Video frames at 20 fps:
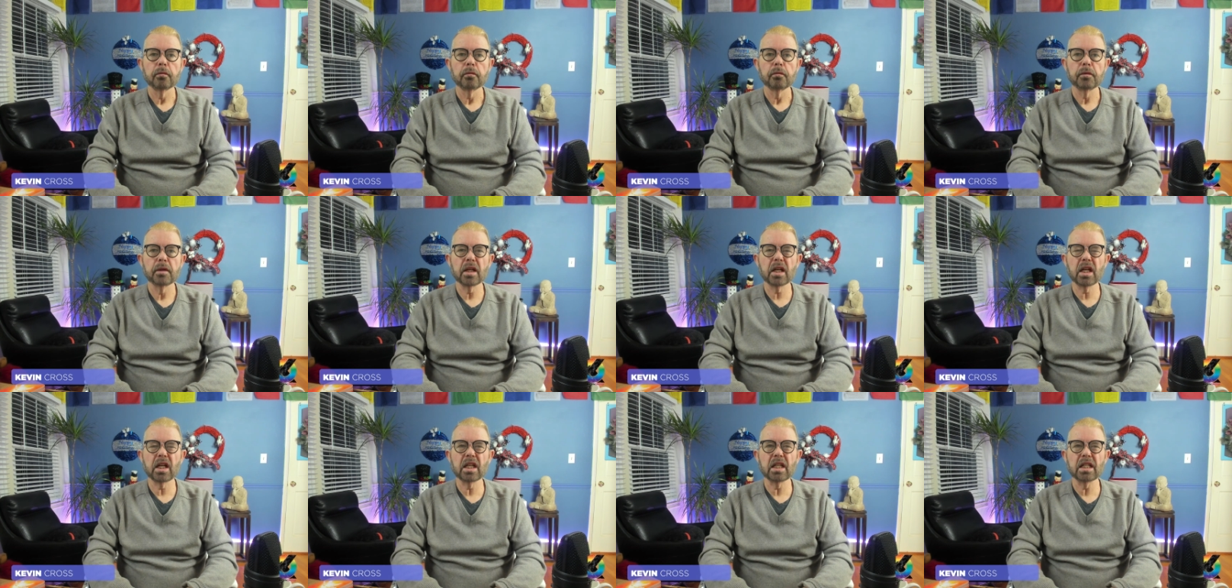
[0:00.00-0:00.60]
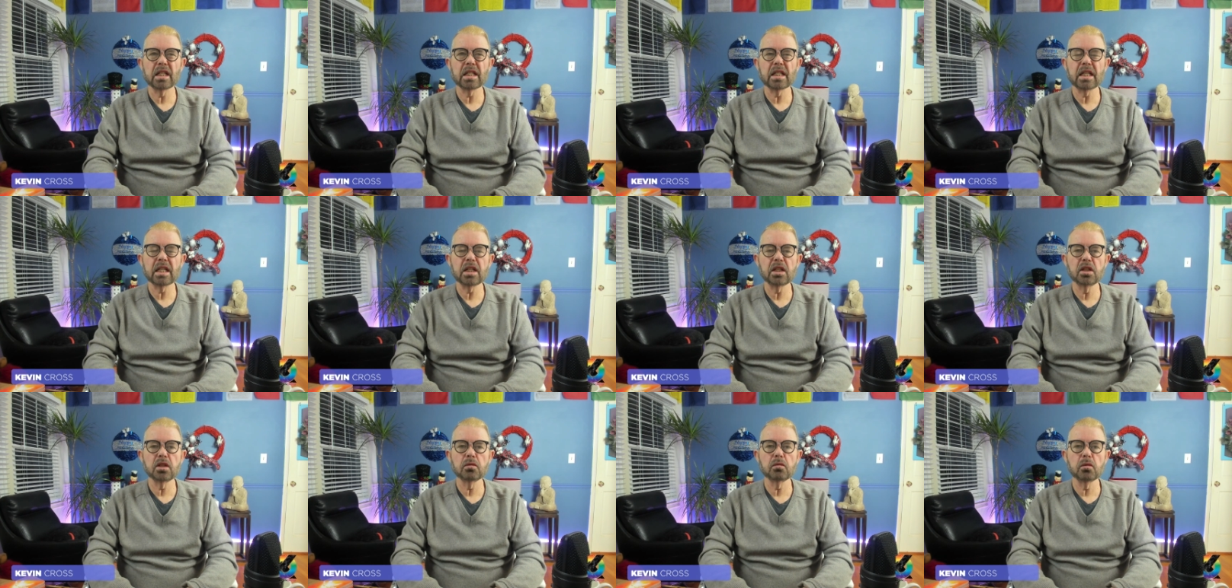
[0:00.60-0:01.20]
the
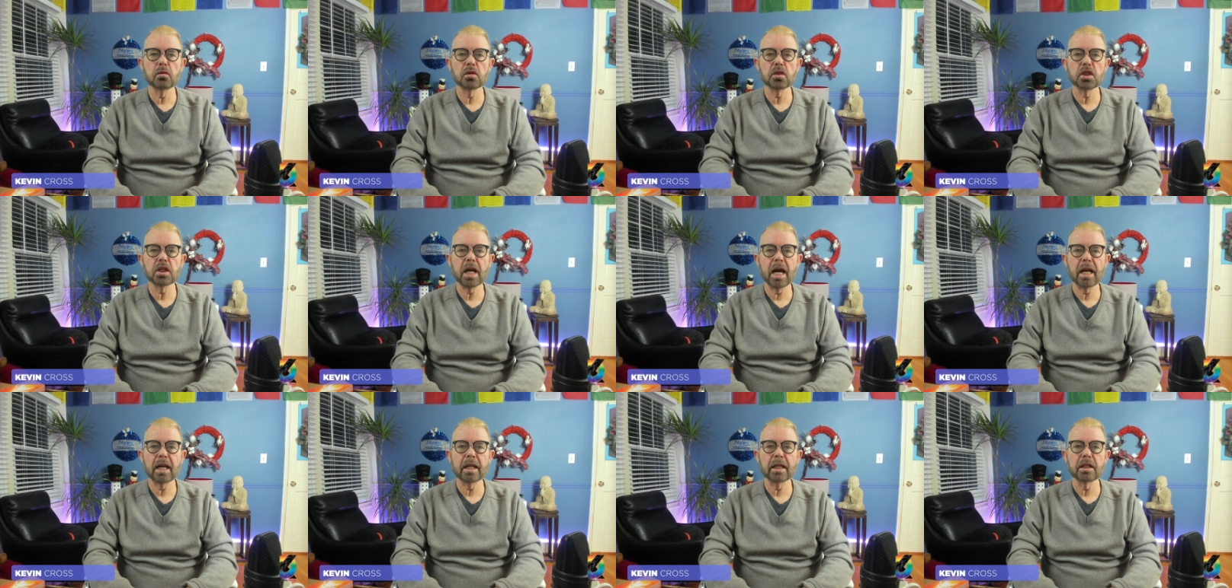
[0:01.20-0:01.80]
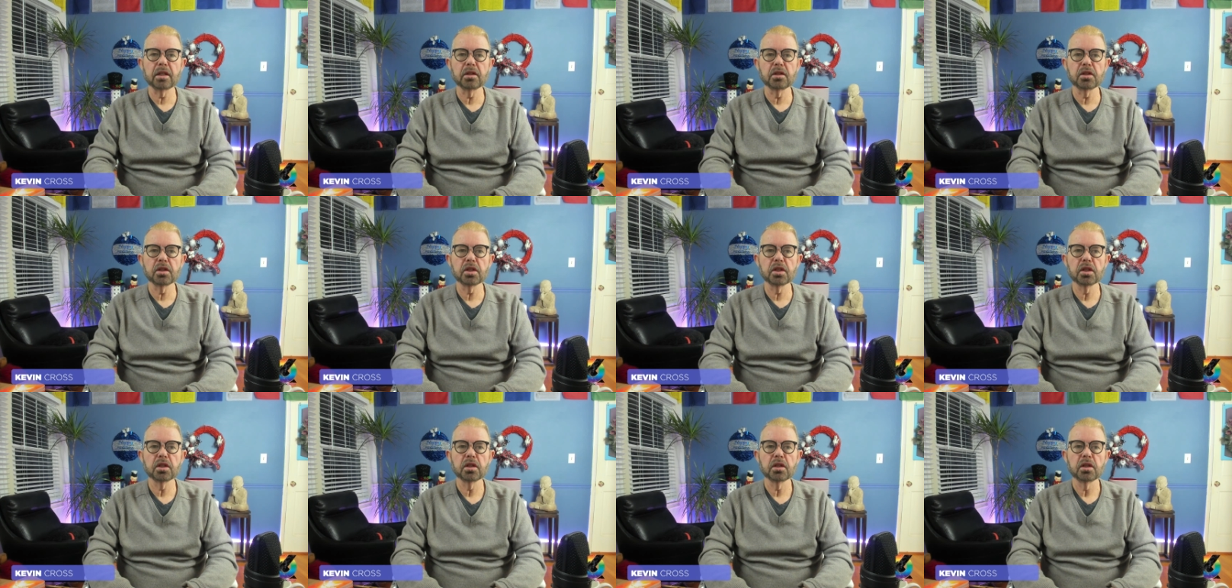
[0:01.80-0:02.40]
continual
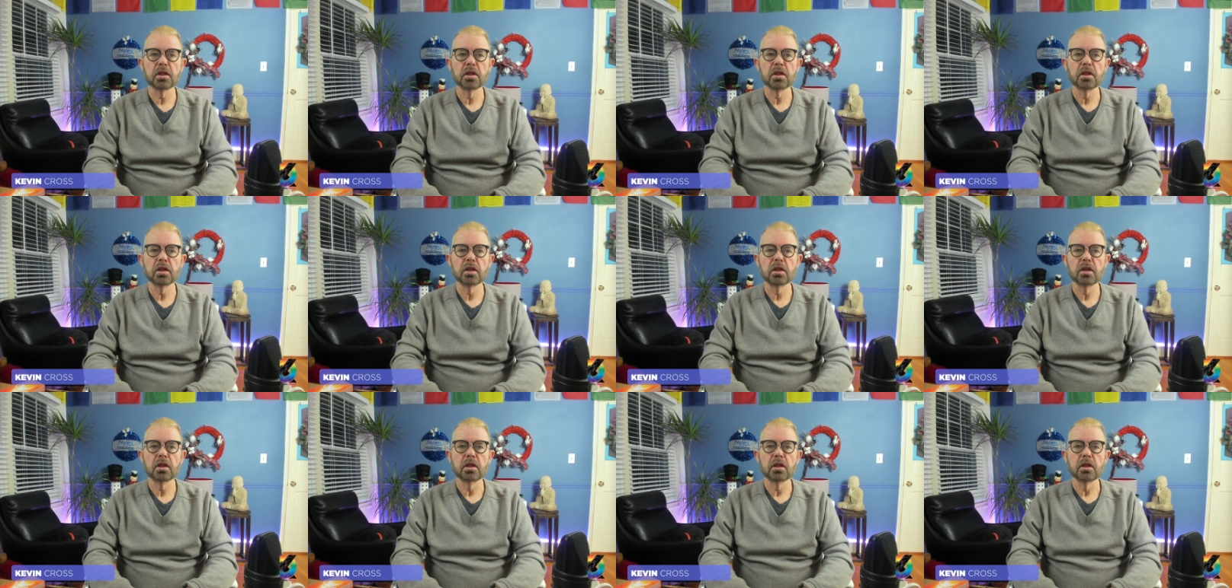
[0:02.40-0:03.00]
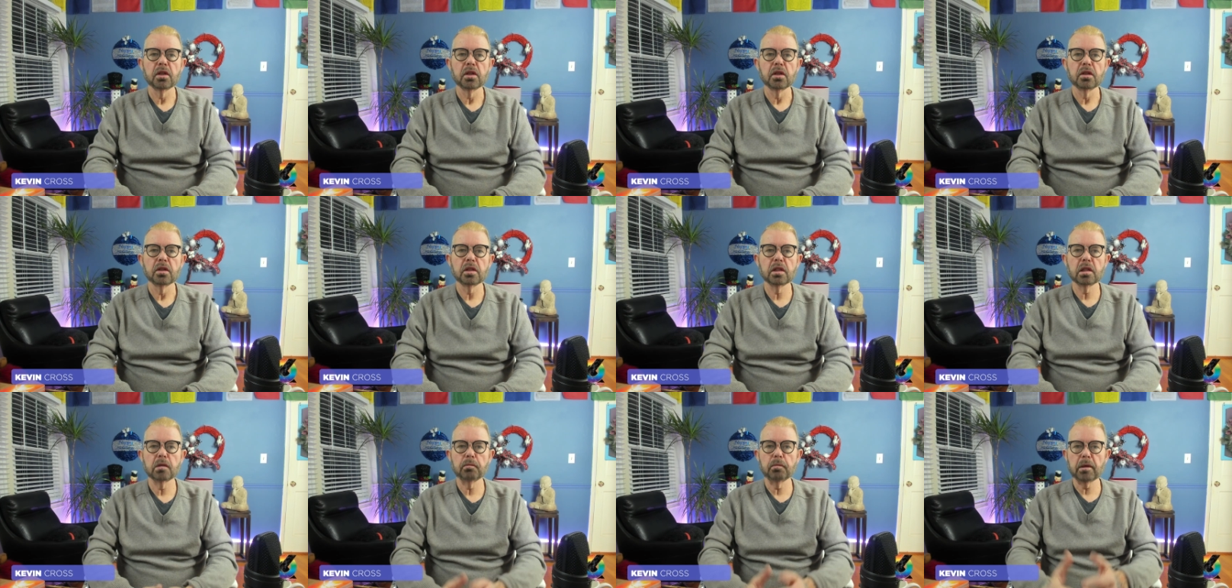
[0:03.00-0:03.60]
challenge
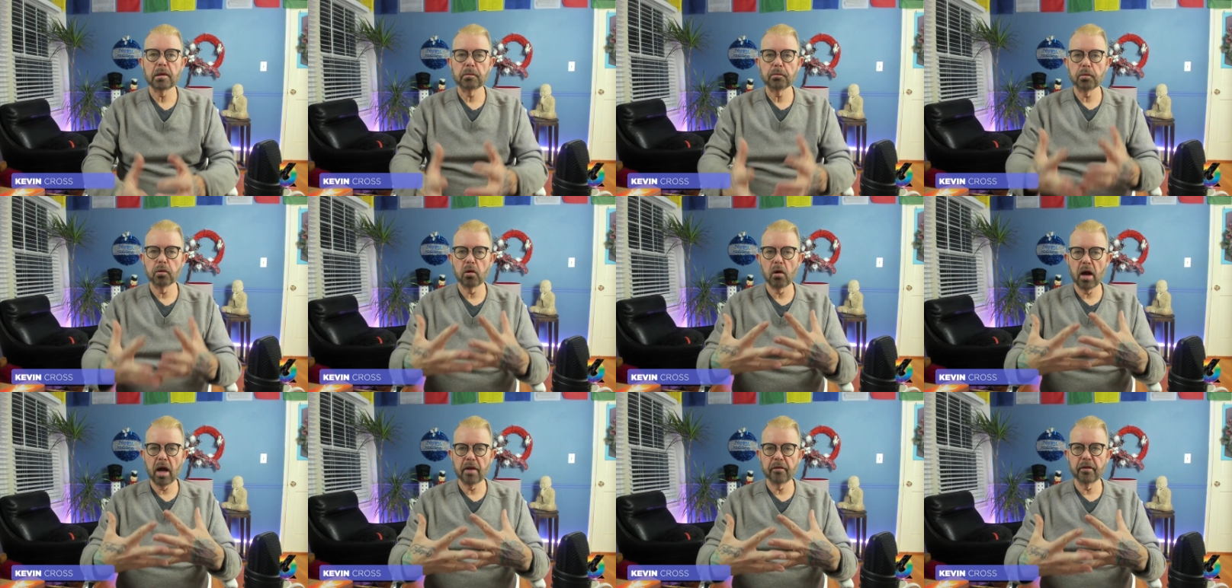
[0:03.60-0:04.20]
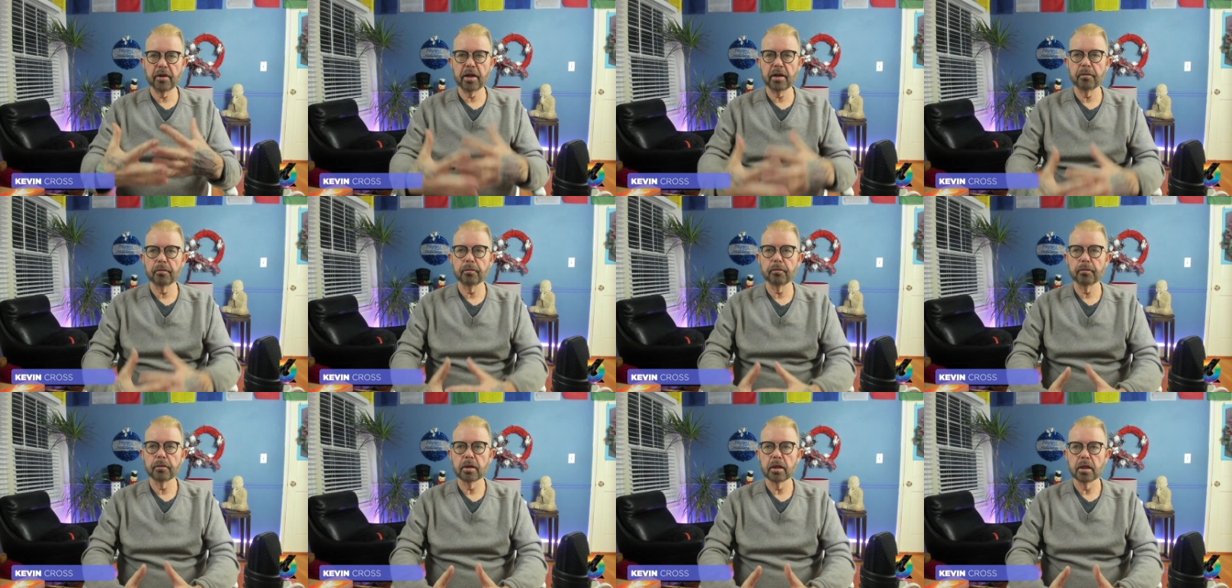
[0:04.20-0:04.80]
to be private,
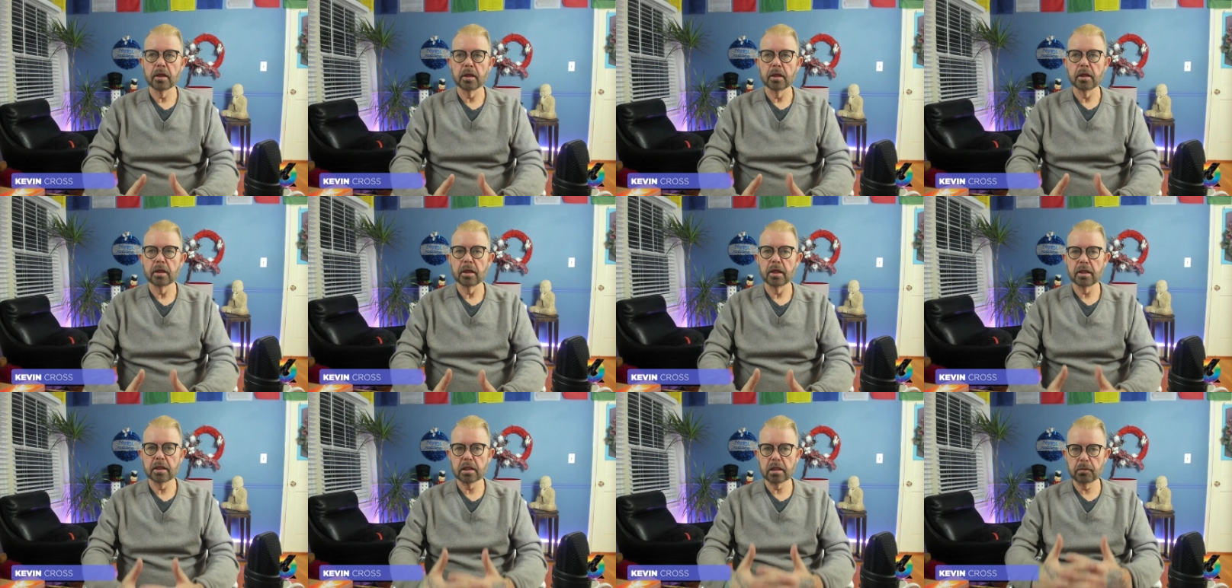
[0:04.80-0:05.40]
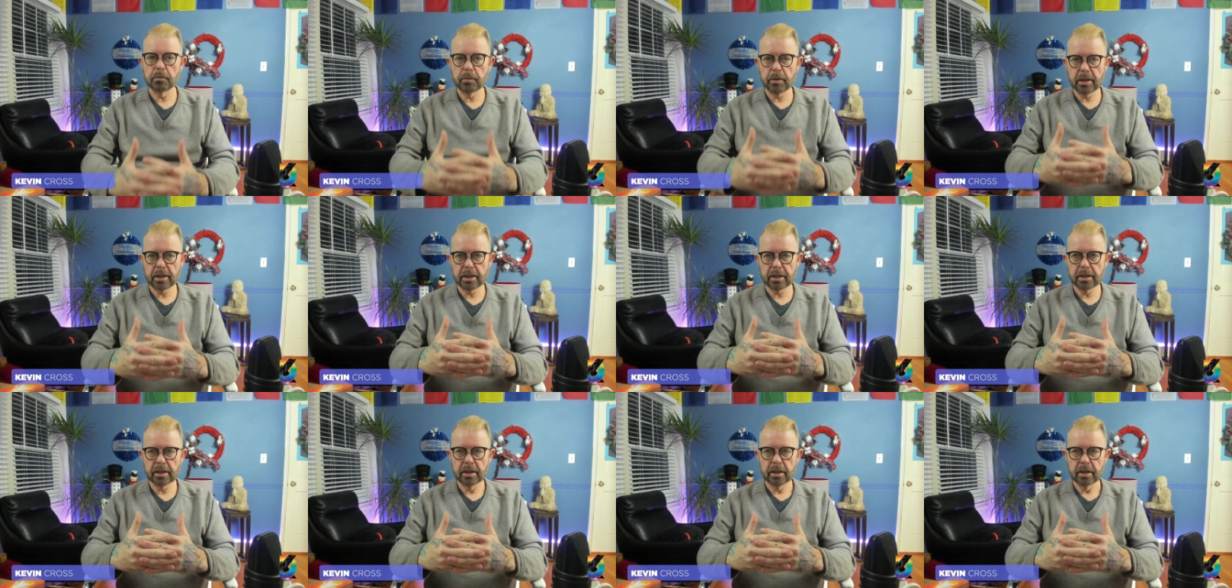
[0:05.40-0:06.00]
to
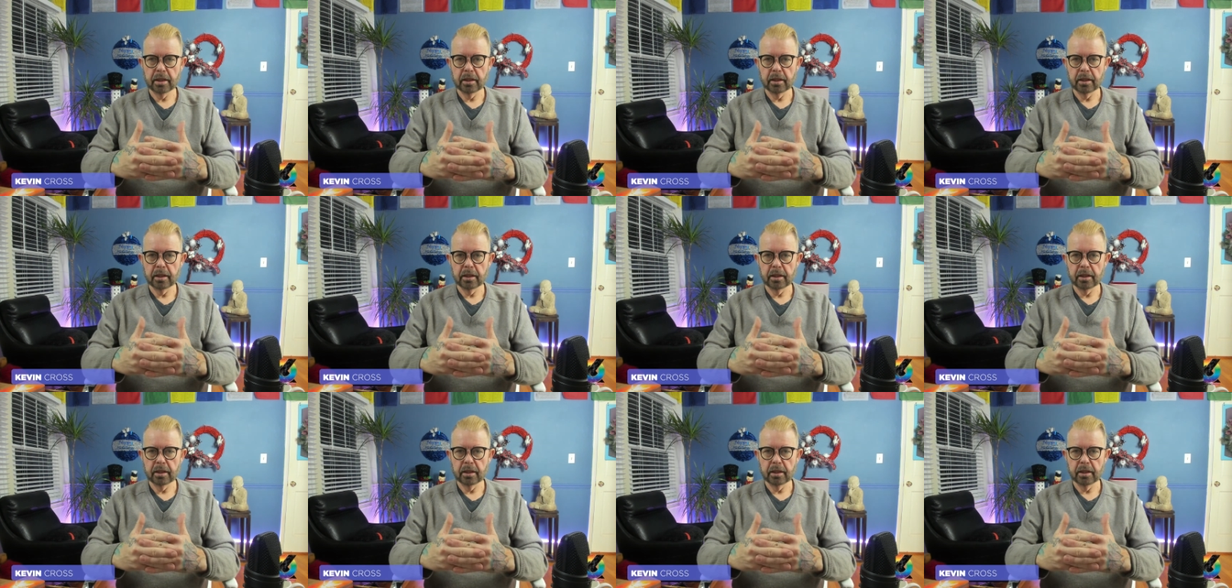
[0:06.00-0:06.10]
be